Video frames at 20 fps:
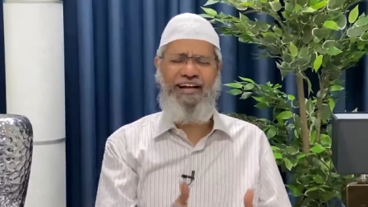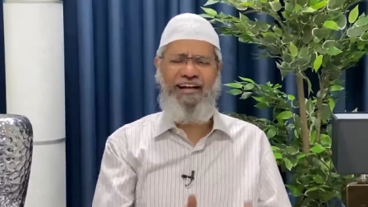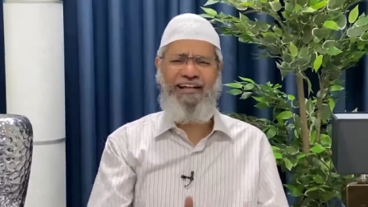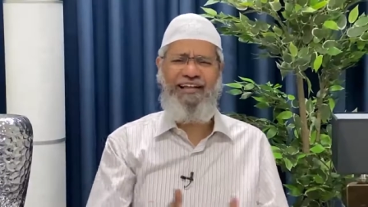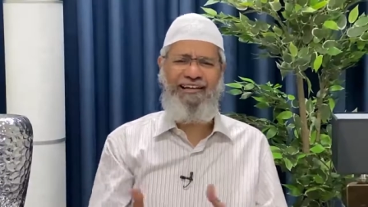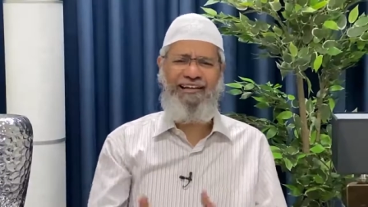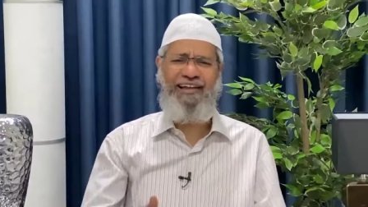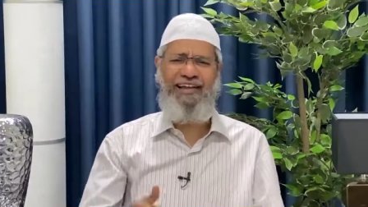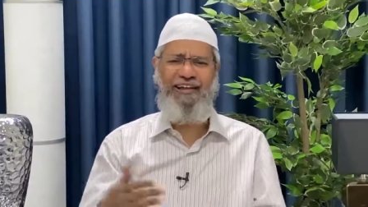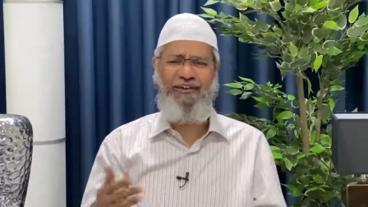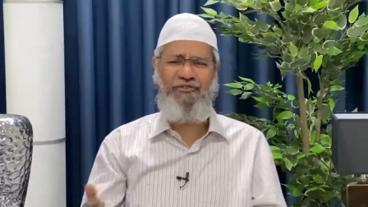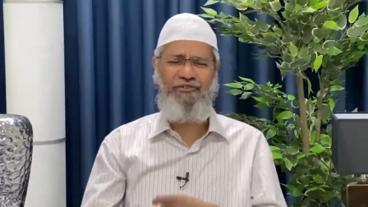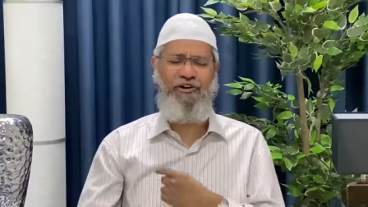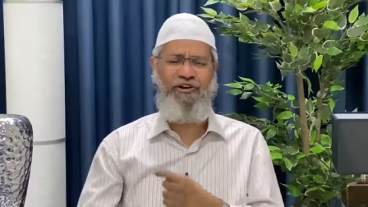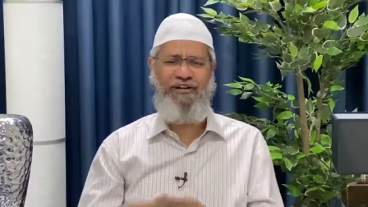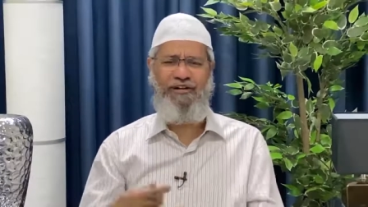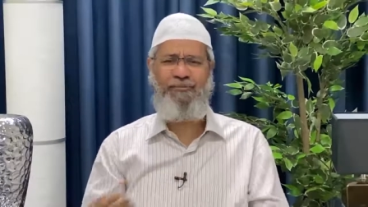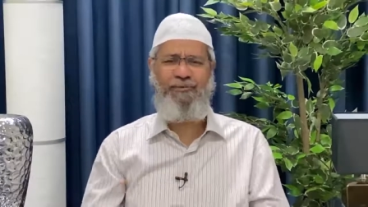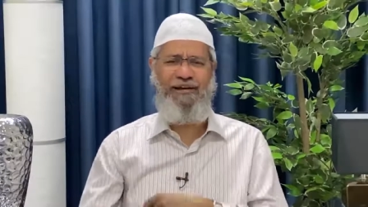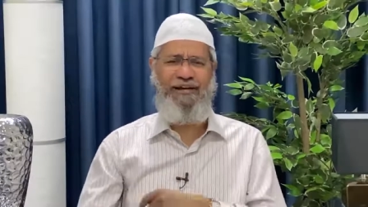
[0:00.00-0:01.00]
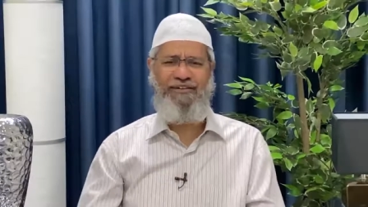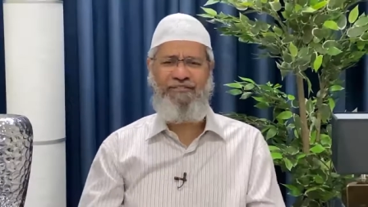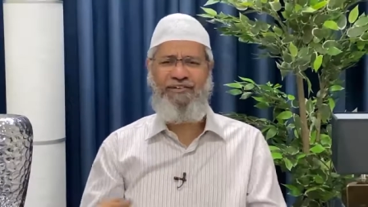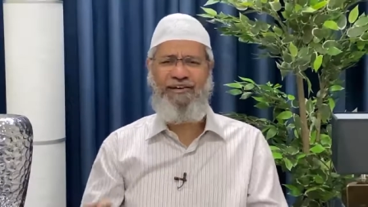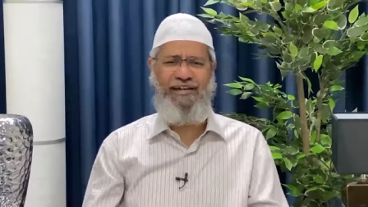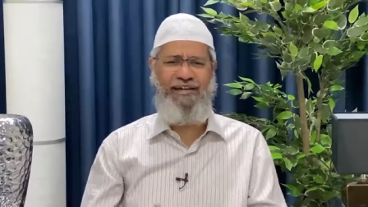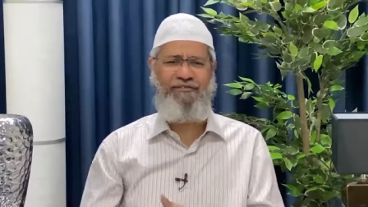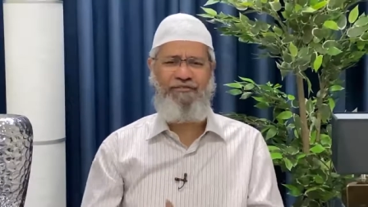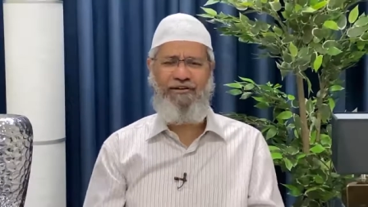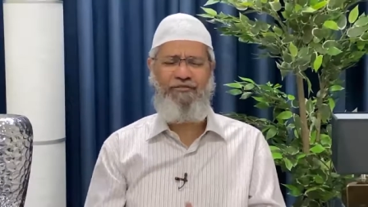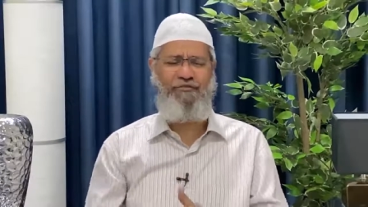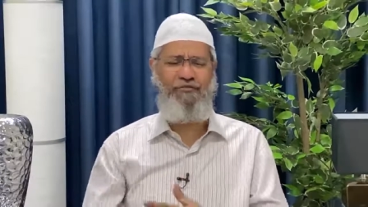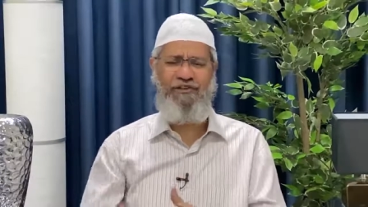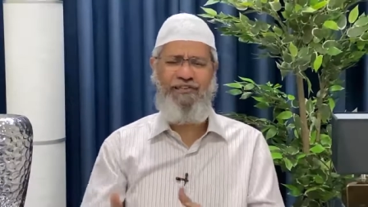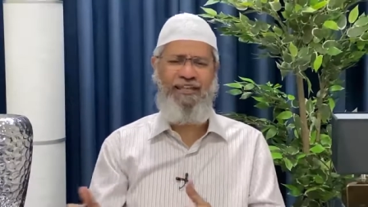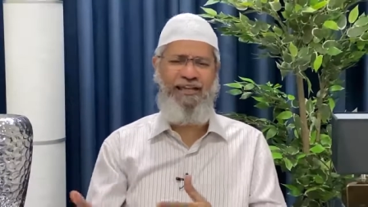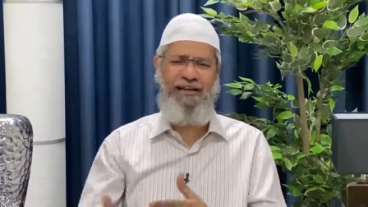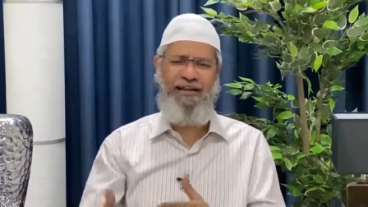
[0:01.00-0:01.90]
Zakir Naik not debating with David Woods?